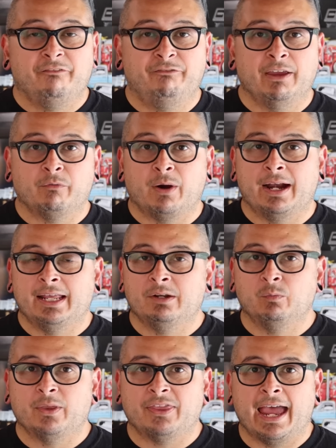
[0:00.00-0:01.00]
fit right
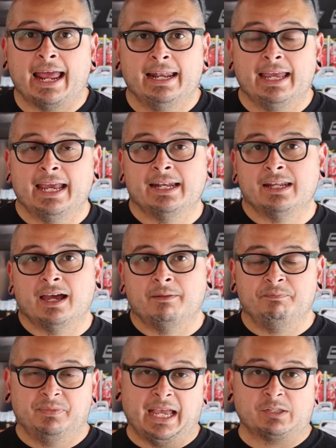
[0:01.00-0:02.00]
in with that. And
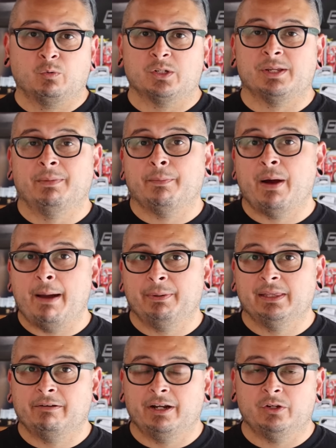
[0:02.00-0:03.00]
uh, that's where some of the
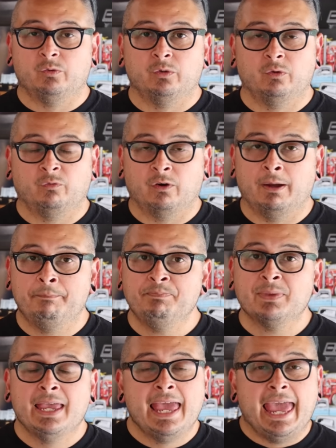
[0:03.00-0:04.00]
popularity grew from.
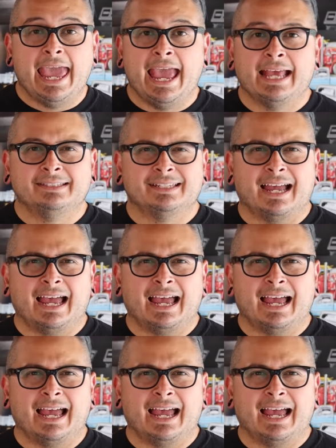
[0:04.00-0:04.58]
And